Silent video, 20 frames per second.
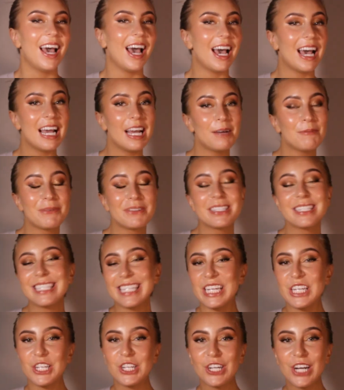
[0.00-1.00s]
I'm a
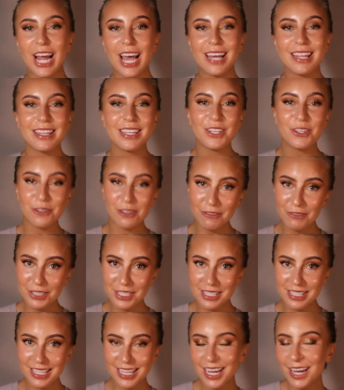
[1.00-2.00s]
senior at the
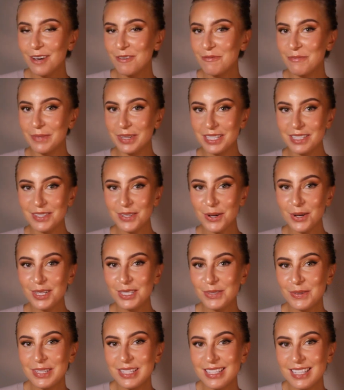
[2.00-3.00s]
University of Minnesota
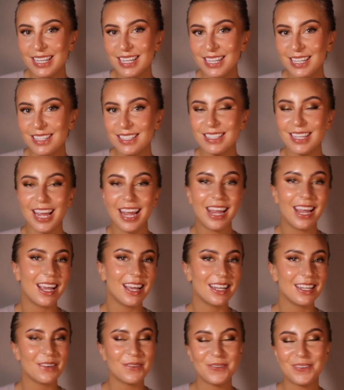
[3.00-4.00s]
Twin Cities
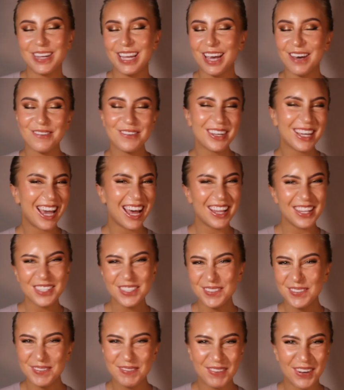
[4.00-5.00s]
and we have a
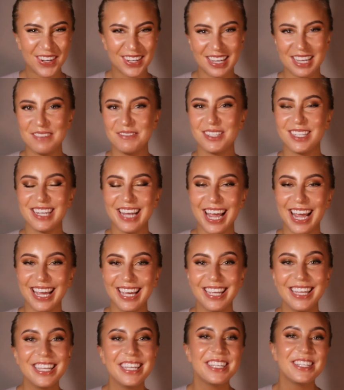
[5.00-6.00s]
college football game
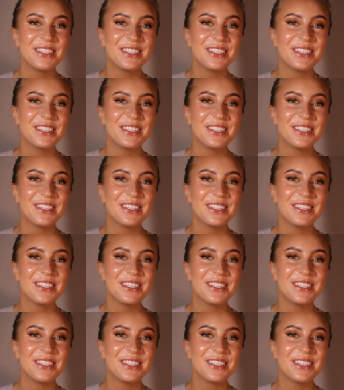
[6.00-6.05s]
today.